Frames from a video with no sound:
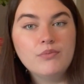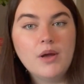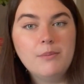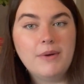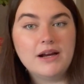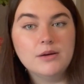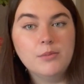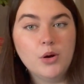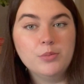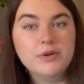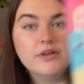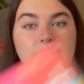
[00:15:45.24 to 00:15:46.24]
magnum
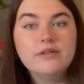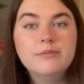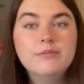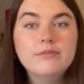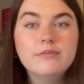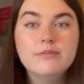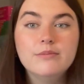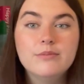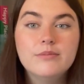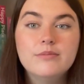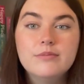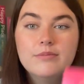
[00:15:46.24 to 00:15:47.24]
opus,
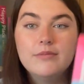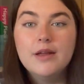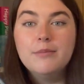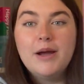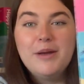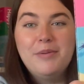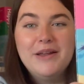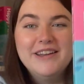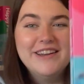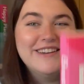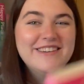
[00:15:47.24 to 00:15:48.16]
in my opinion.